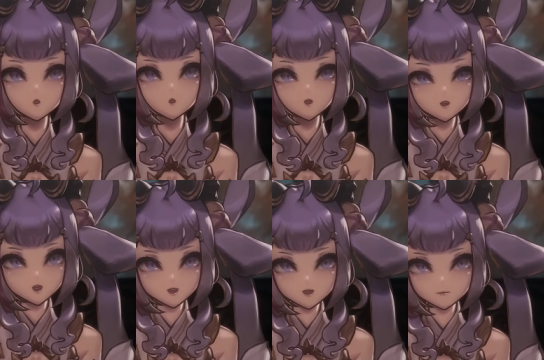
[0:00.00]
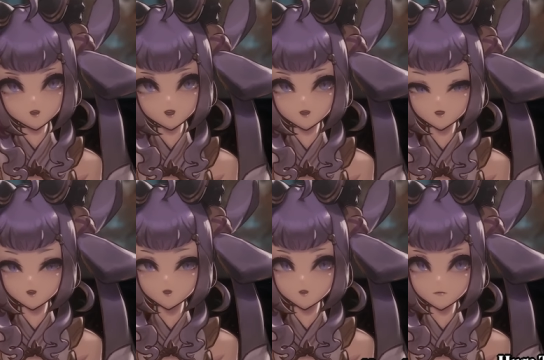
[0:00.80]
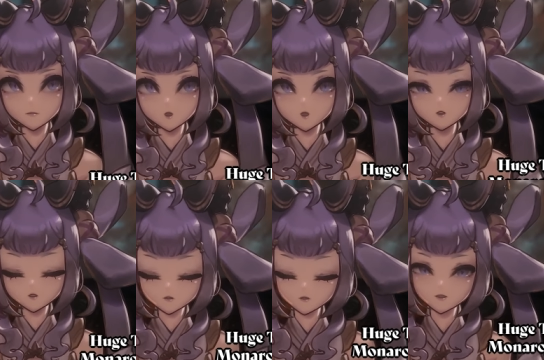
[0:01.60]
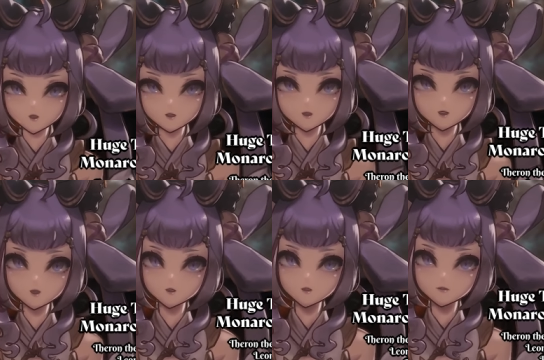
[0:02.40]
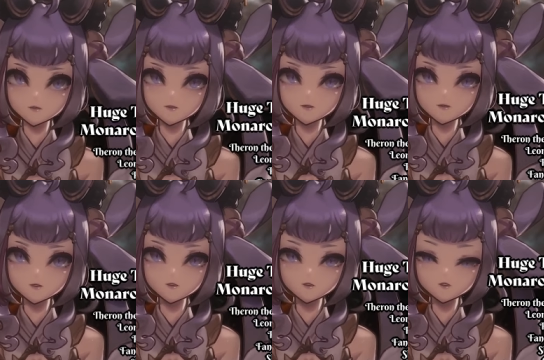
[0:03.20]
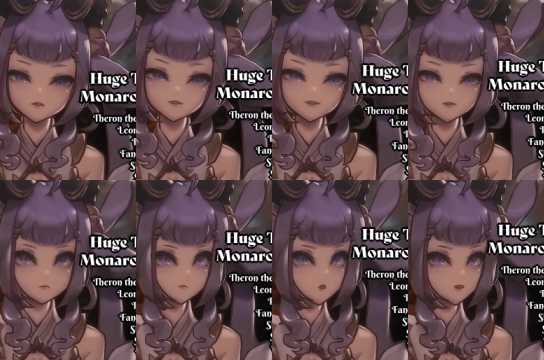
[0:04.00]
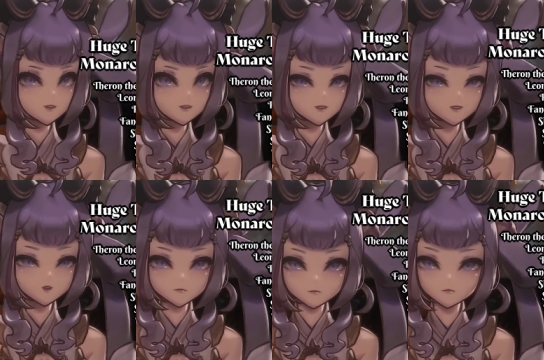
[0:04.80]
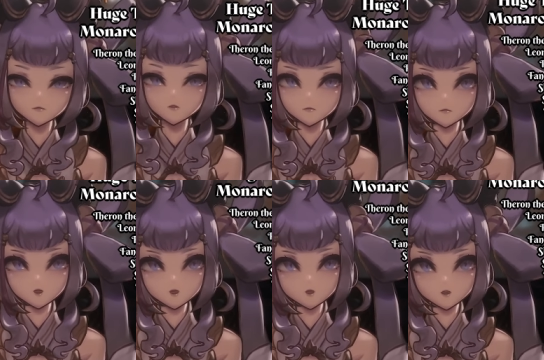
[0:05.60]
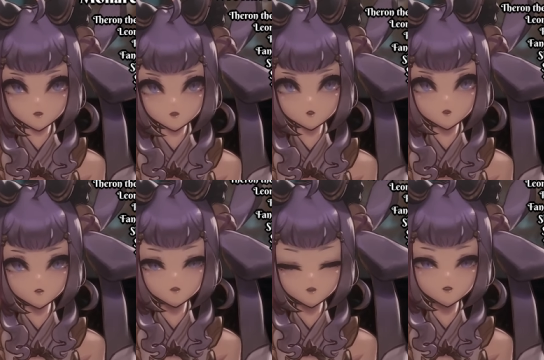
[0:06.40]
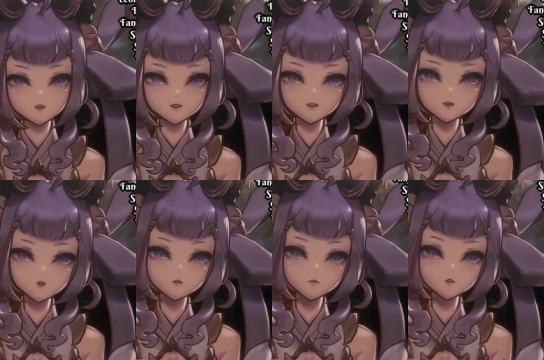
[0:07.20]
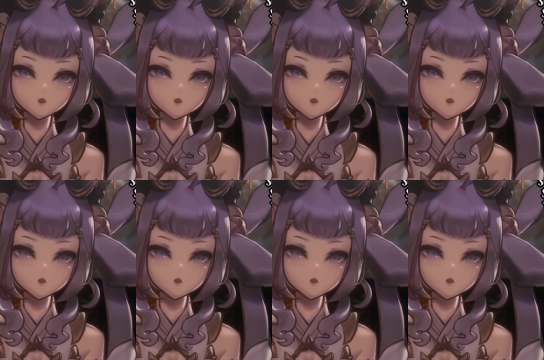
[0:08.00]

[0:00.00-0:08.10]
Just because you're lonely right now doesn't mean you will always feel lonely.